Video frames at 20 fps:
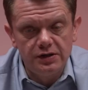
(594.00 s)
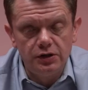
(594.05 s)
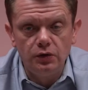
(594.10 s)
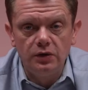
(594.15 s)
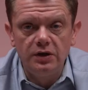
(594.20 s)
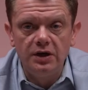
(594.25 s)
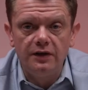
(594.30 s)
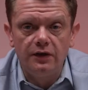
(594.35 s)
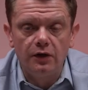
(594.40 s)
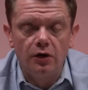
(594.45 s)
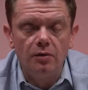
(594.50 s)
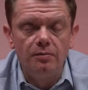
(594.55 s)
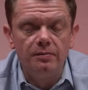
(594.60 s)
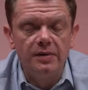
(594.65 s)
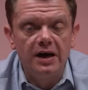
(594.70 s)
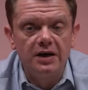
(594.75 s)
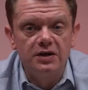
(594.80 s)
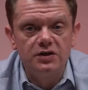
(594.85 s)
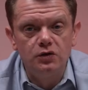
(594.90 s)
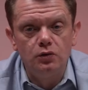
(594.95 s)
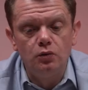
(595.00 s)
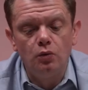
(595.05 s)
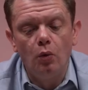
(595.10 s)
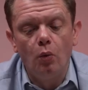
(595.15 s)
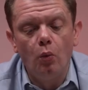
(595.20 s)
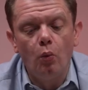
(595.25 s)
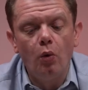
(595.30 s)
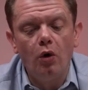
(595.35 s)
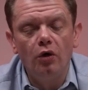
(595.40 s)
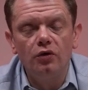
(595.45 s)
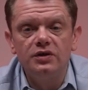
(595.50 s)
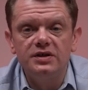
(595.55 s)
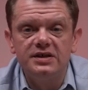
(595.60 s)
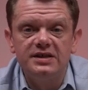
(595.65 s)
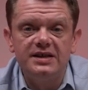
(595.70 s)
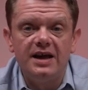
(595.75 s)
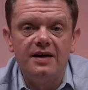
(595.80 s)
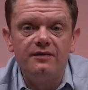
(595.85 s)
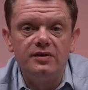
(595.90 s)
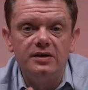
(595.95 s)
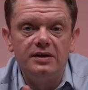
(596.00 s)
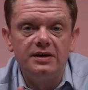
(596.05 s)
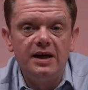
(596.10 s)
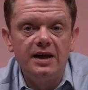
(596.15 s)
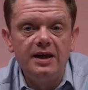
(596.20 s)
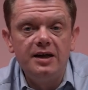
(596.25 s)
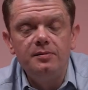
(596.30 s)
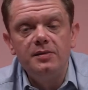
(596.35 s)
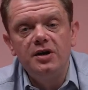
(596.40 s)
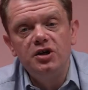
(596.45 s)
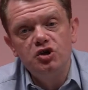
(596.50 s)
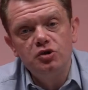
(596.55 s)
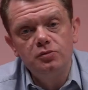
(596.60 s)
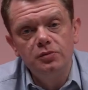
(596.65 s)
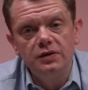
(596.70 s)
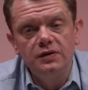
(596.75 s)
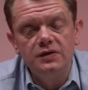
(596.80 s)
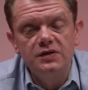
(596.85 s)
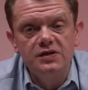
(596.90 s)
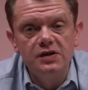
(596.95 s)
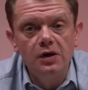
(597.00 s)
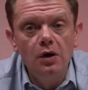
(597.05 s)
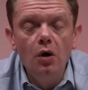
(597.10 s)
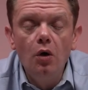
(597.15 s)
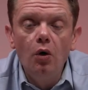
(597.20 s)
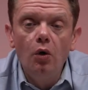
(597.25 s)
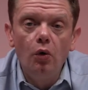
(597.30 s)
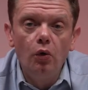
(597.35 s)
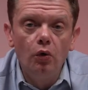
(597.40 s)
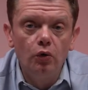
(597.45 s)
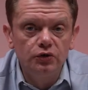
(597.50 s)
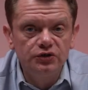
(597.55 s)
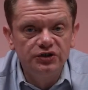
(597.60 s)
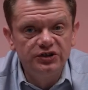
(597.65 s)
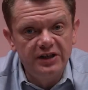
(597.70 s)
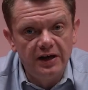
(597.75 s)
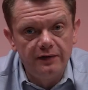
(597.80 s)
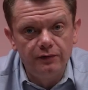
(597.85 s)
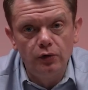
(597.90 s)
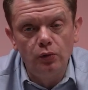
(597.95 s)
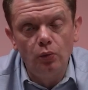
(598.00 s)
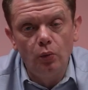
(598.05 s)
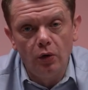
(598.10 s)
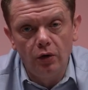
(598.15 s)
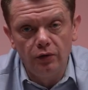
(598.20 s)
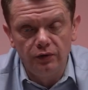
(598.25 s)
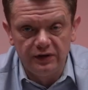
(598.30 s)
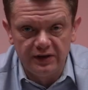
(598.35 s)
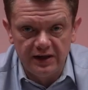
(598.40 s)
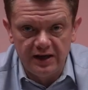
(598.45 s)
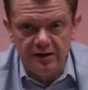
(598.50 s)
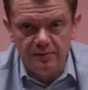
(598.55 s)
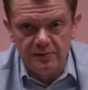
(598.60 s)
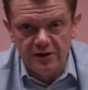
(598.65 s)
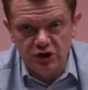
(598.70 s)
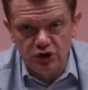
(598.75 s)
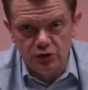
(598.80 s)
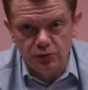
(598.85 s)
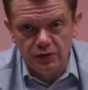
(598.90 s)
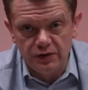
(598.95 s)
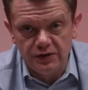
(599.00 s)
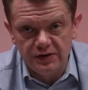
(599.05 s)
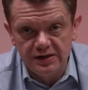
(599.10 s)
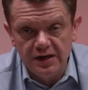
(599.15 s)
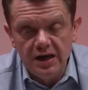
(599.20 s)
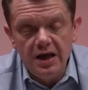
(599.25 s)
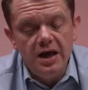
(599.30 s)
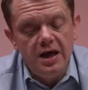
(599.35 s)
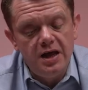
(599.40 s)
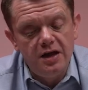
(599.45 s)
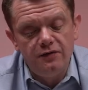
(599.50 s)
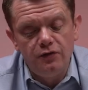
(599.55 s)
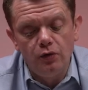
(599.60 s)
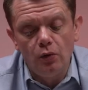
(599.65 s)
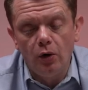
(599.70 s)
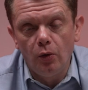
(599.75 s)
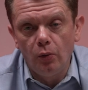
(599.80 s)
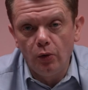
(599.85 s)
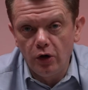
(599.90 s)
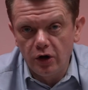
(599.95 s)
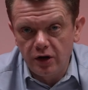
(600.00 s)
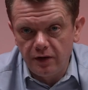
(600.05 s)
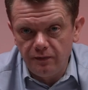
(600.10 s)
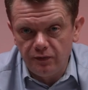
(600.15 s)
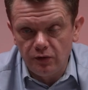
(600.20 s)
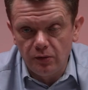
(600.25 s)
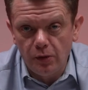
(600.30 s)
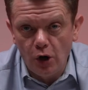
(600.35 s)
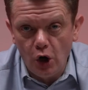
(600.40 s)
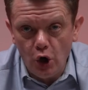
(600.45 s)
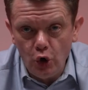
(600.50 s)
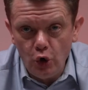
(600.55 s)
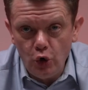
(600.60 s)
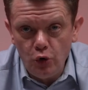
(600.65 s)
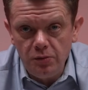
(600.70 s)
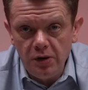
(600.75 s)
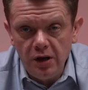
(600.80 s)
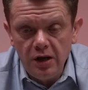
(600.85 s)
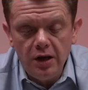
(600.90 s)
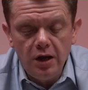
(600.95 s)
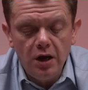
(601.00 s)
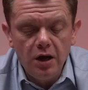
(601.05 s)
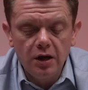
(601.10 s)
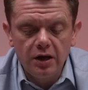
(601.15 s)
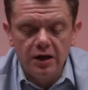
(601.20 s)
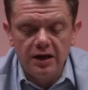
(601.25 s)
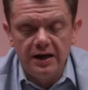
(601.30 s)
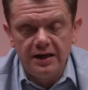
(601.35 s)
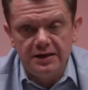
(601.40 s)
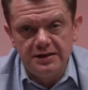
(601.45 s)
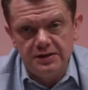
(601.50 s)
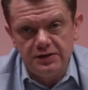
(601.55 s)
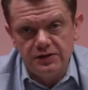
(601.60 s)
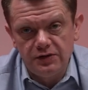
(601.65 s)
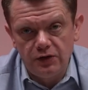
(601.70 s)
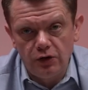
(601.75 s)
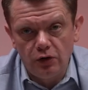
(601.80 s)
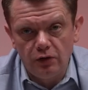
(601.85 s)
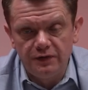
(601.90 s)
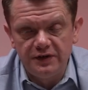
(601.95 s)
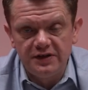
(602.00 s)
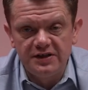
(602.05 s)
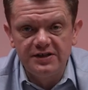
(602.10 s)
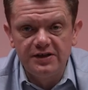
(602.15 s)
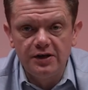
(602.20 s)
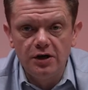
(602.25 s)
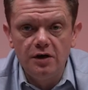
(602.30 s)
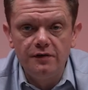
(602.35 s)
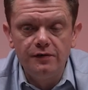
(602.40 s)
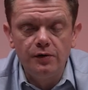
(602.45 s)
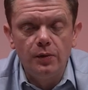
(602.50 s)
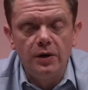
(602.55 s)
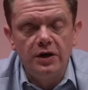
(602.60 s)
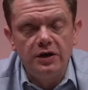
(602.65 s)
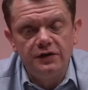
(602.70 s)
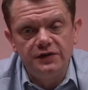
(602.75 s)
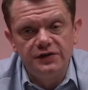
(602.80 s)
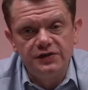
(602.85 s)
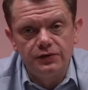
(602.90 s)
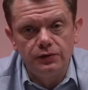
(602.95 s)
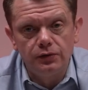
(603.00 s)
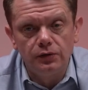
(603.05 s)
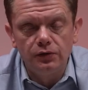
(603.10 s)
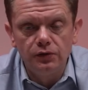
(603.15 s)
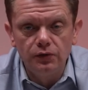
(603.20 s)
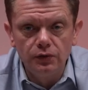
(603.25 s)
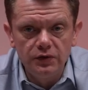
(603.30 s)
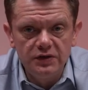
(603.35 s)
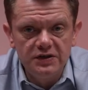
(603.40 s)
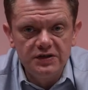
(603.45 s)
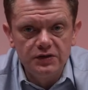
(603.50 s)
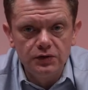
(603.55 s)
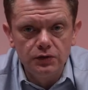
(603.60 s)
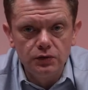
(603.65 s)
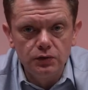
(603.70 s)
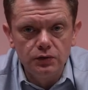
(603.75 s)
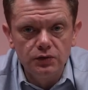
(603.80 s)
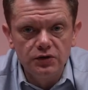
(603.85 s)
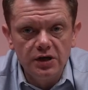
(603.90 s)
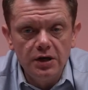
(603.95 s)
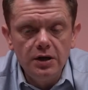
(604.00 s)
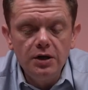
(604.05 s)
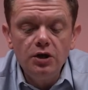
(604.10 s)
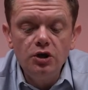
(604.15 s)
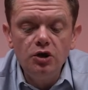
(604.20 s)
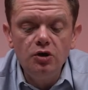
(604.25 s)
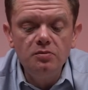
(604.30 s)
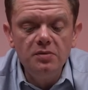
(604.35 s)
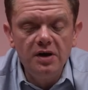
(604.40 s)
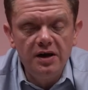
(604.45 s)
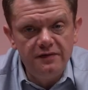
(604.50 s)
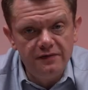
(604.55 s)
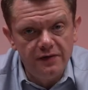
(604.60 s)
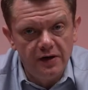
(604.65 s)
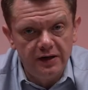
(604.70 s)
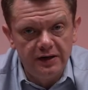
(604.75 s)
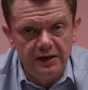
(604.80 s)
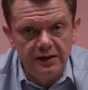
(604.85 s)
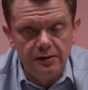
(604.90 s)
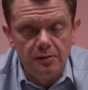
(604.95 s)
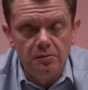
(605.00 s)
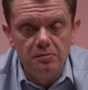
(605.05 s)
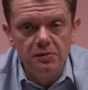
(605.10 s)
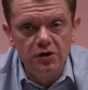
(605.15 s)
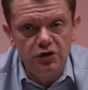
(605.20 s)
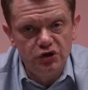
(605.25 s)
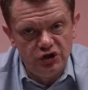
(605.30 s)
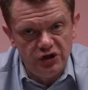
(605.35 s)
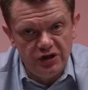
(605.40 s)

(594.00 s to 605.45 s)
You can either come back to 1 7-day measurement or 7 one-day measurements. If you are working from home, connecting to the office server where you store NoiseTools, you may find it much